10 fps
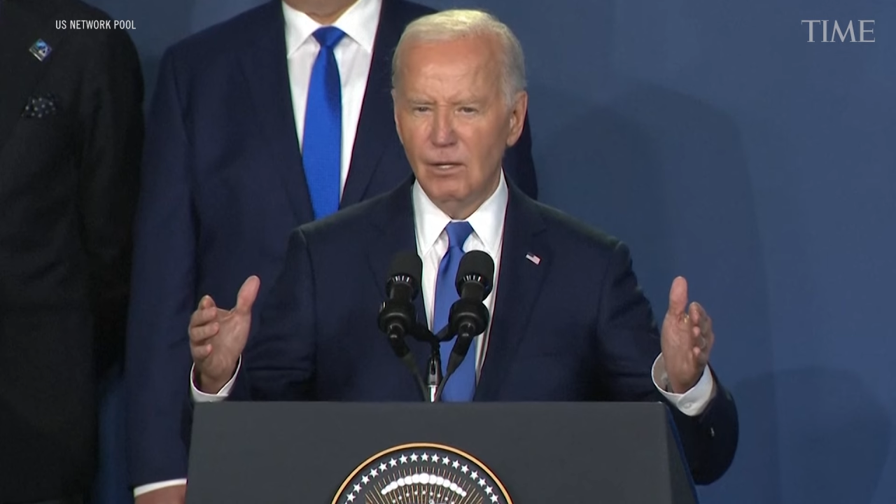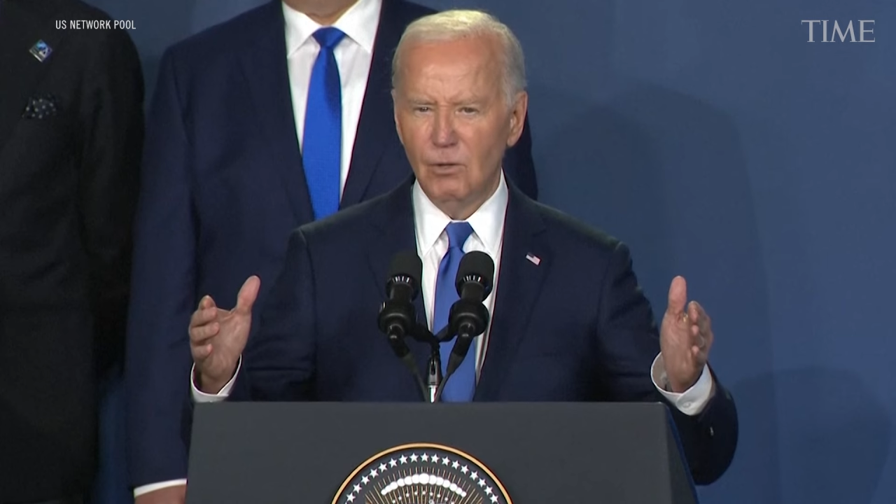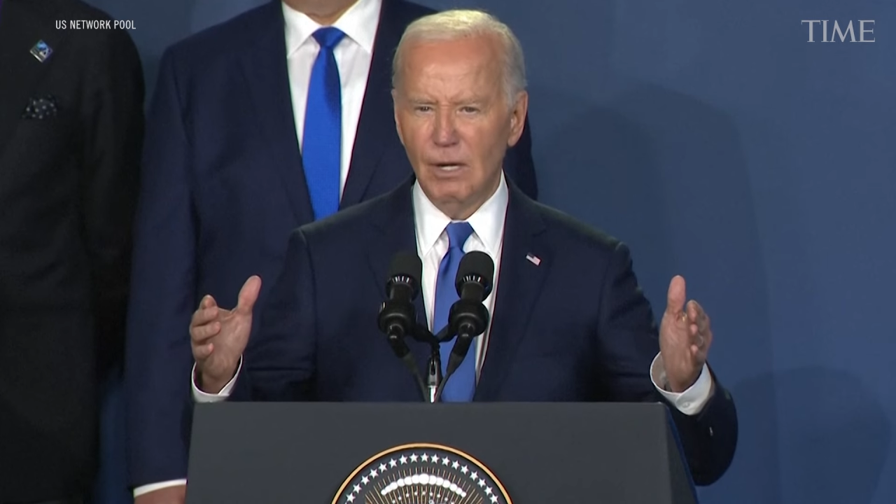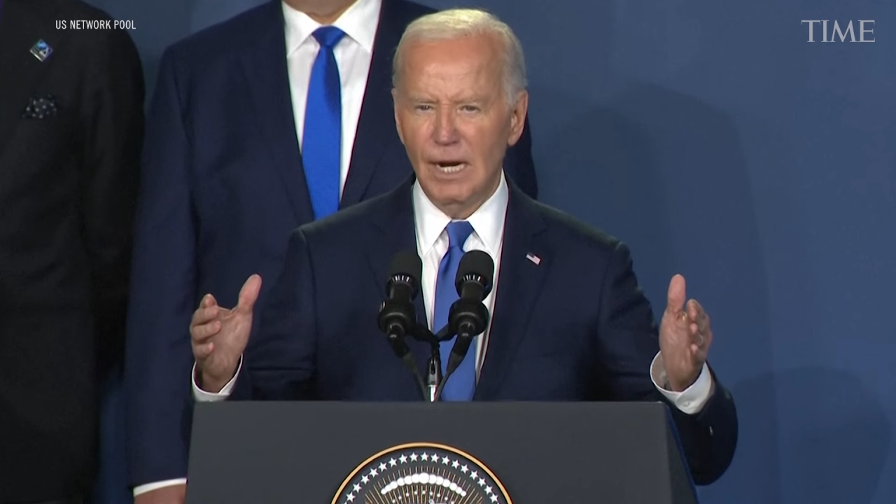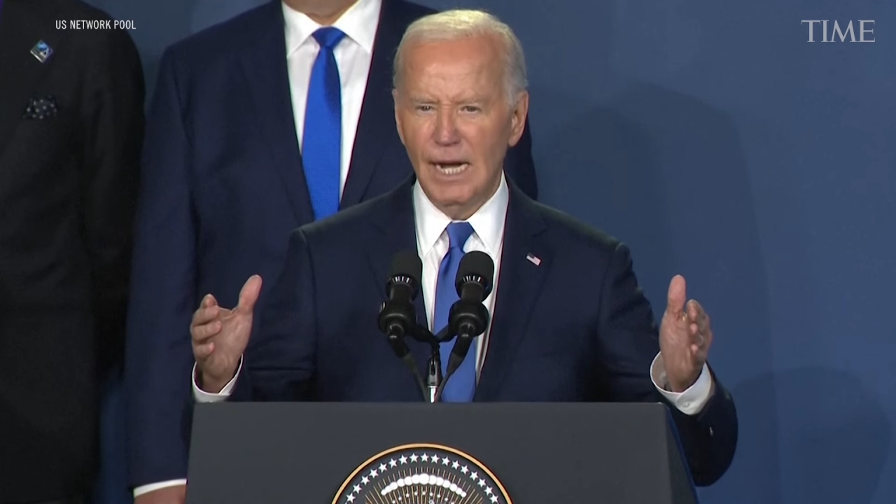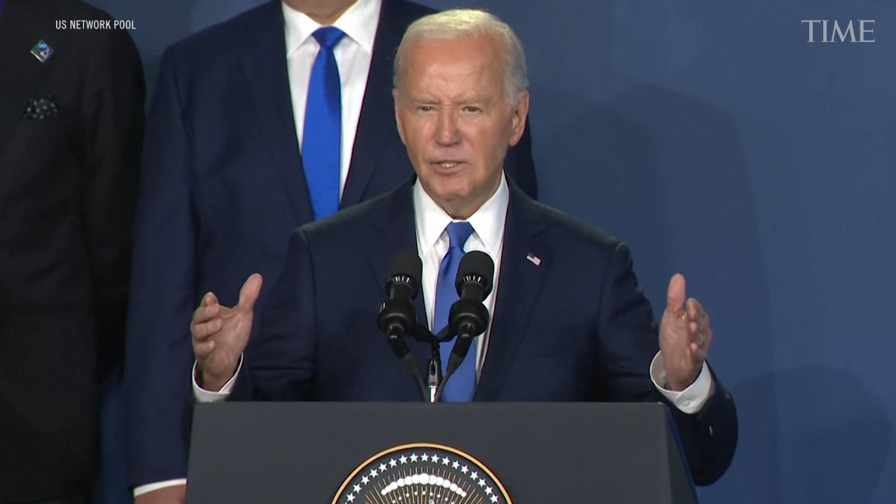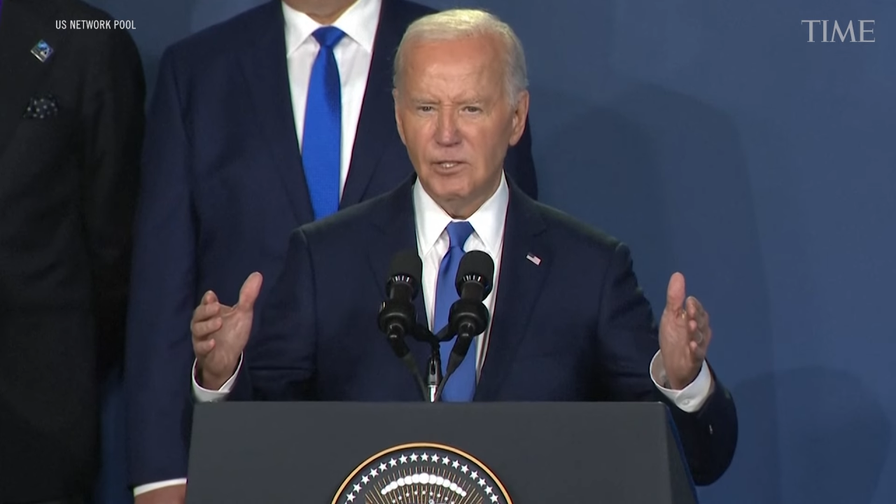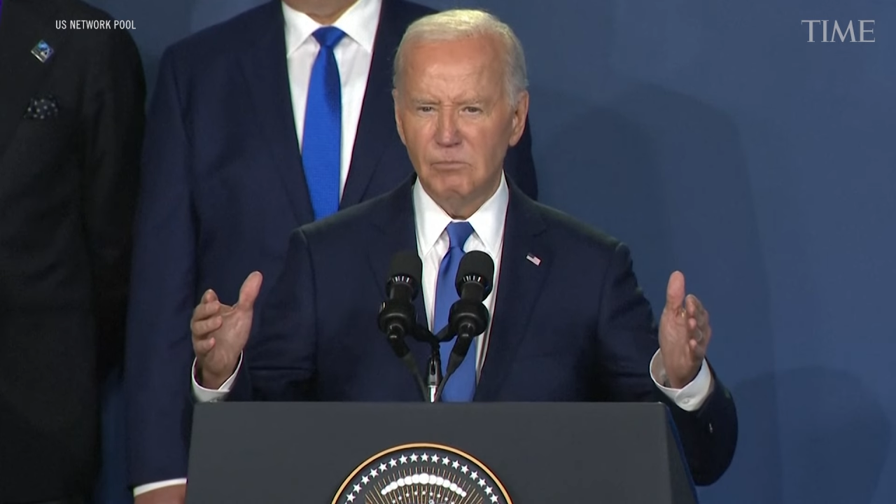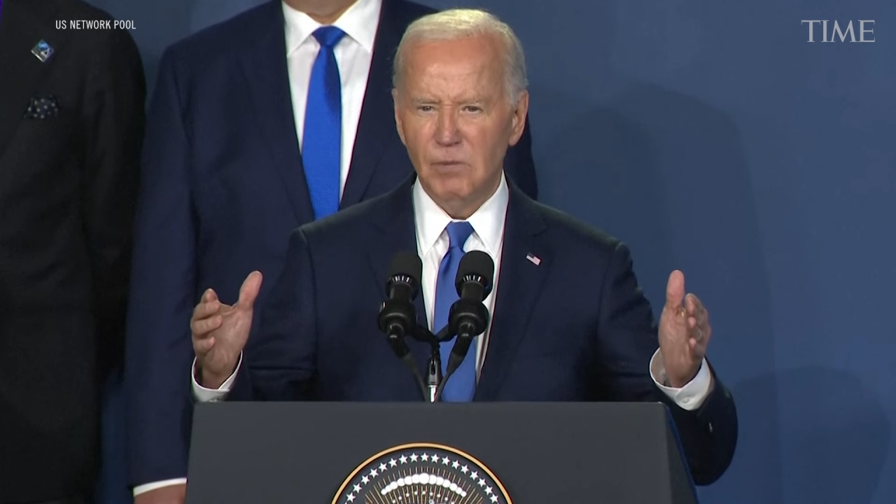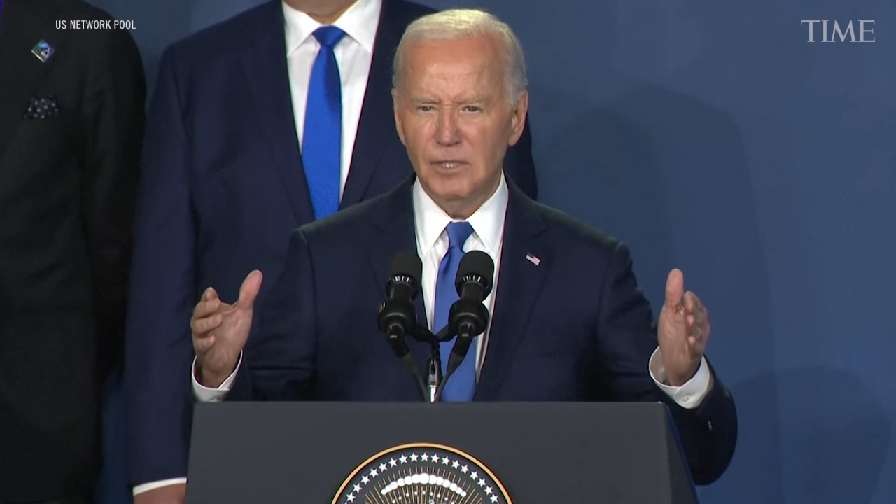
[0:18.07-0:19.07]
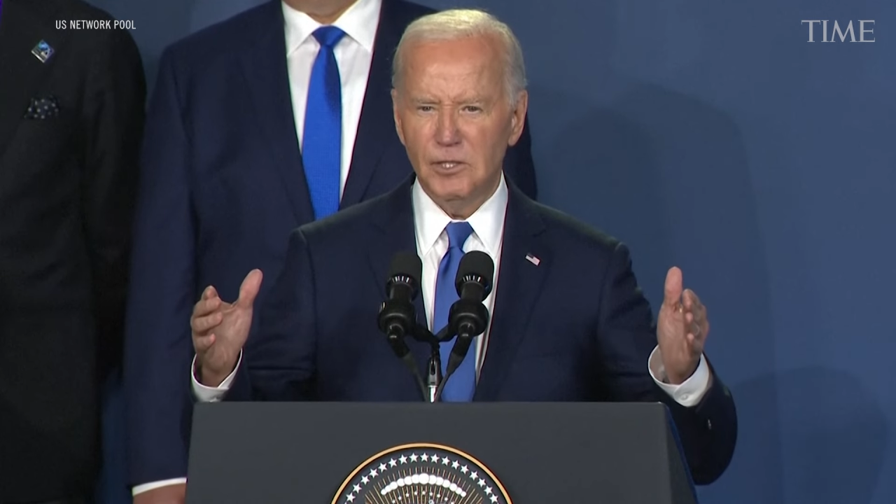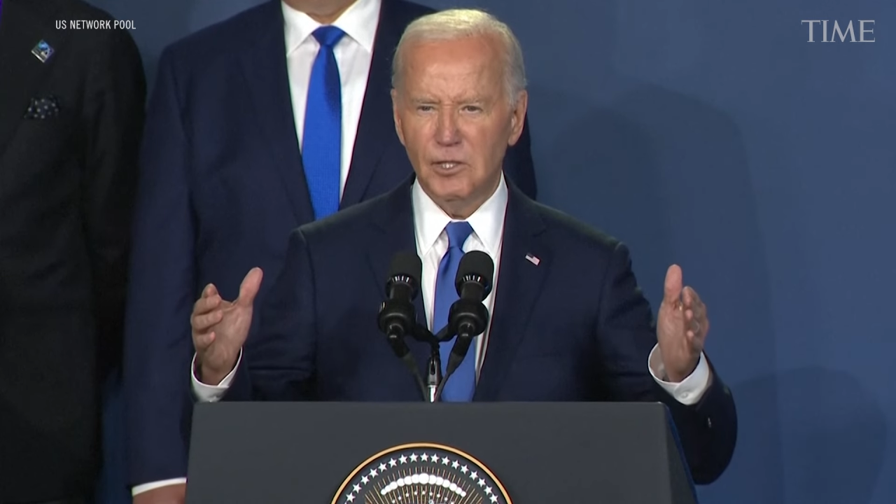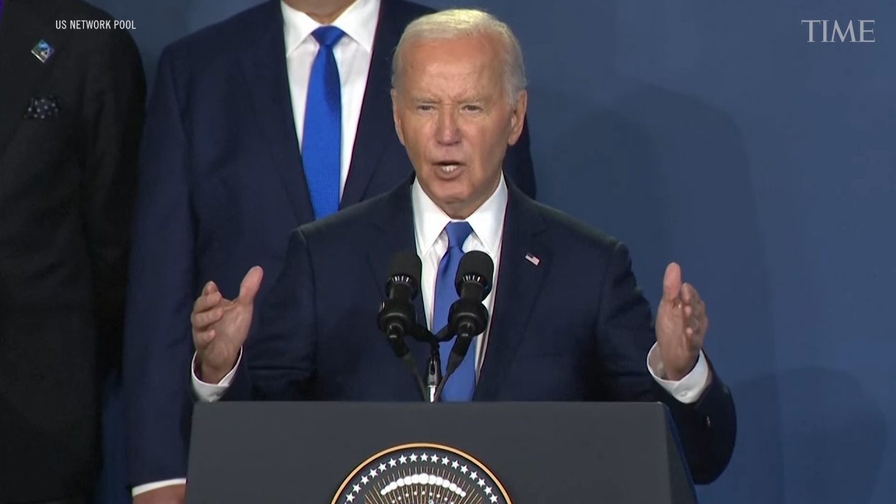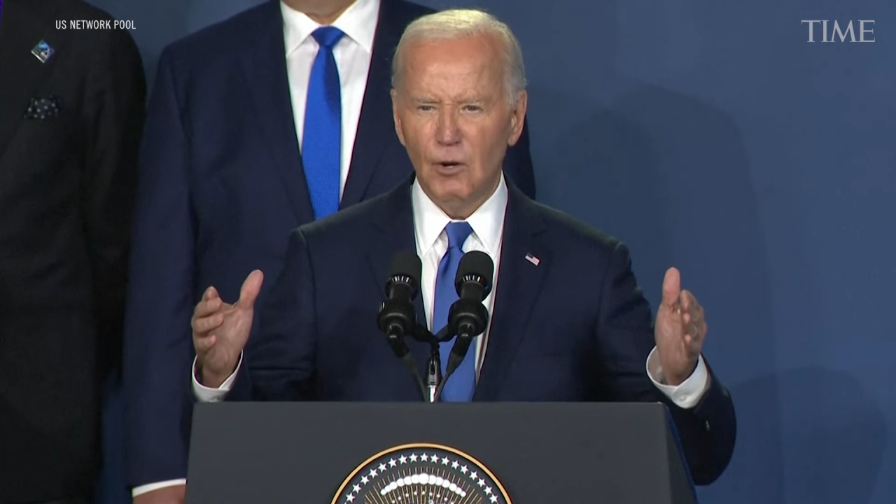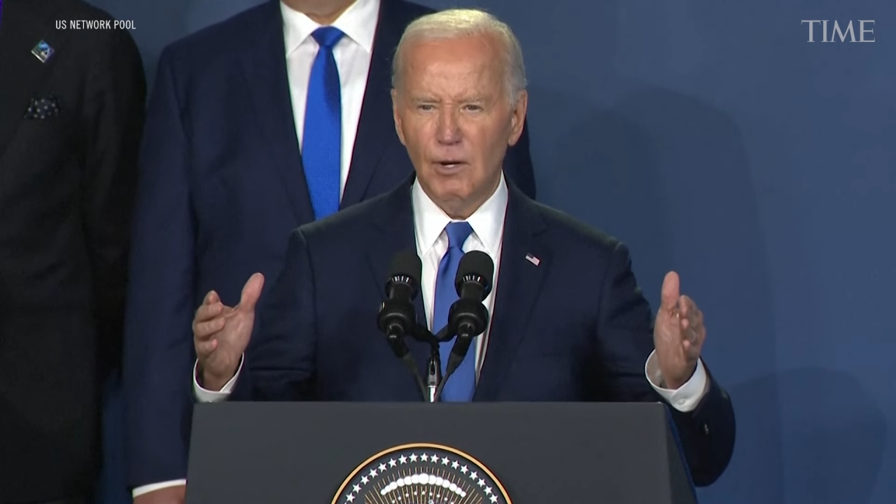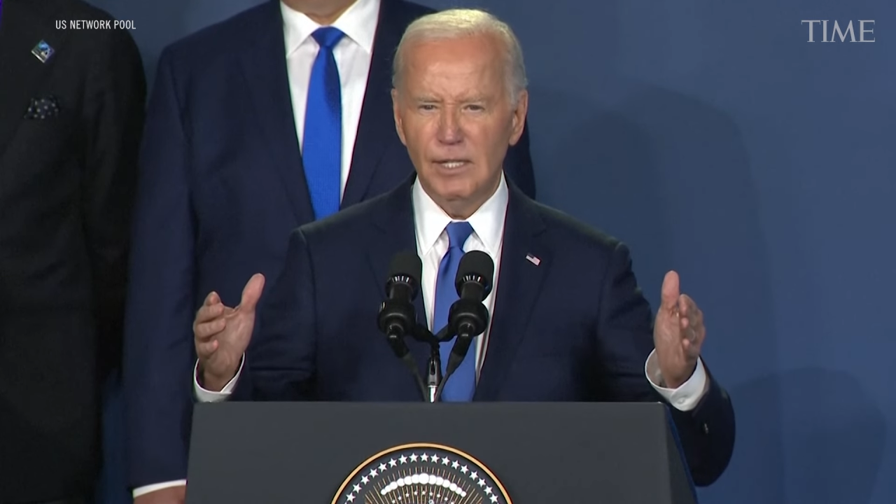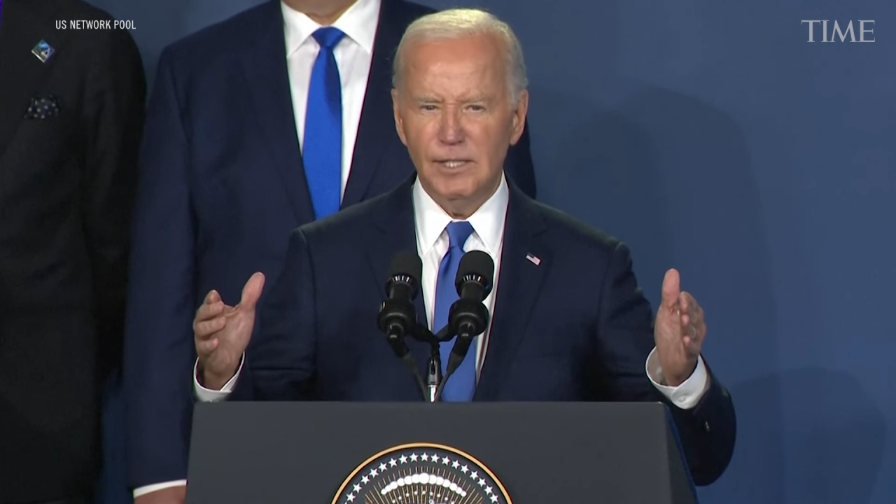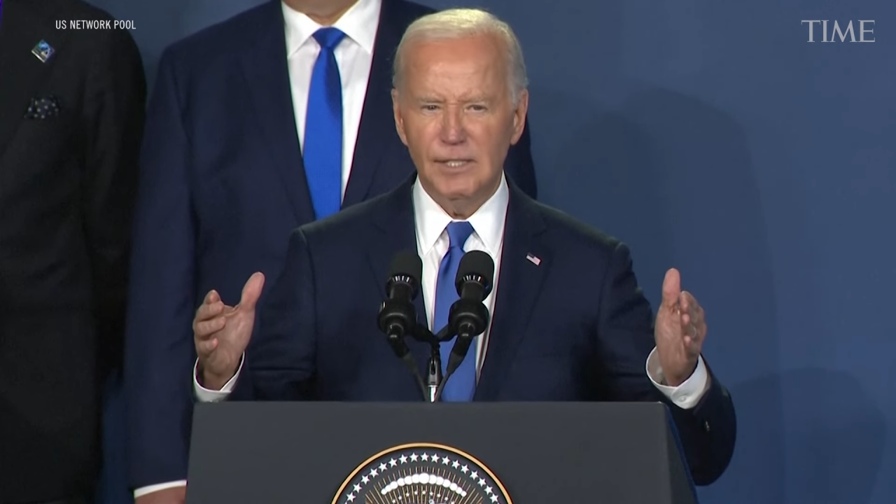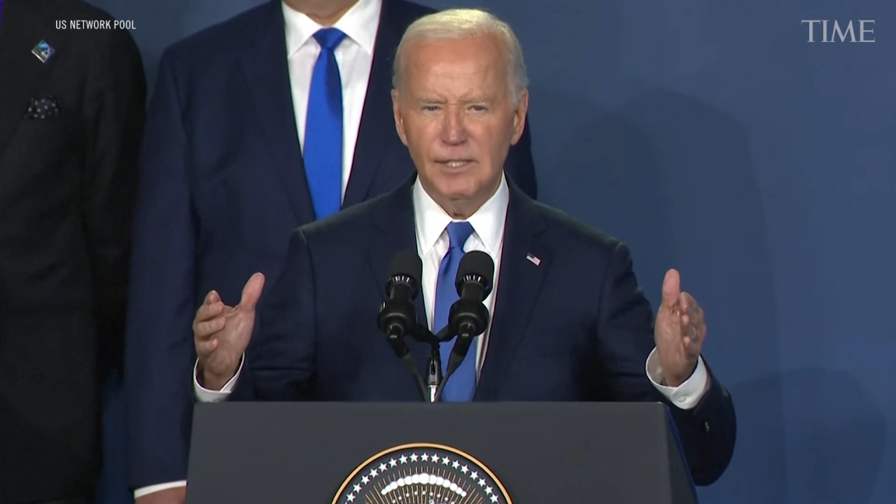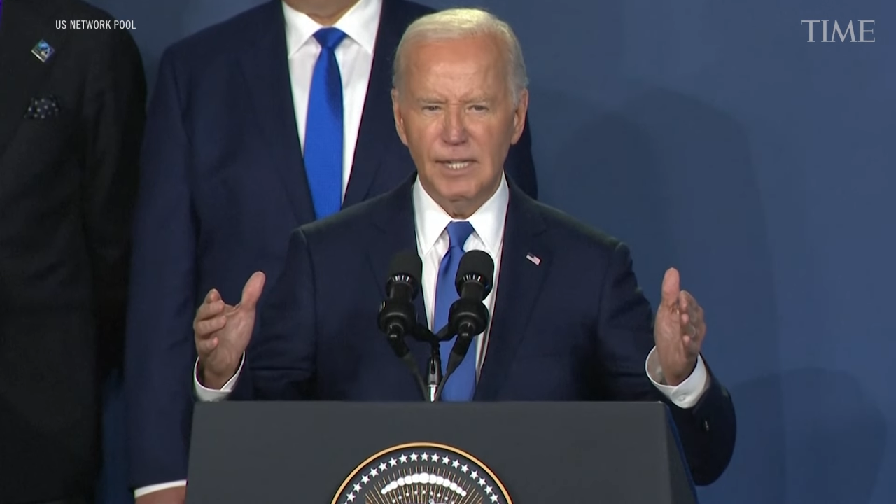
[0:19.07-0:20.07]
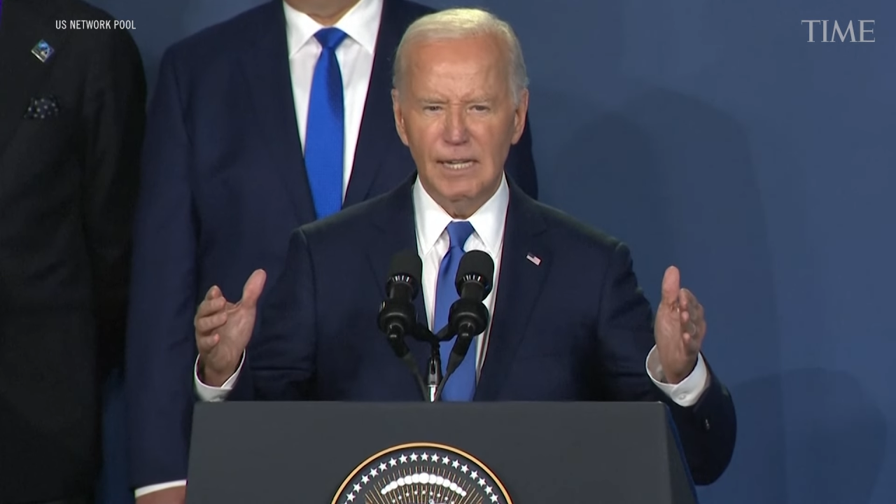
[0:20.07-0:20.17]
who has as much courage as he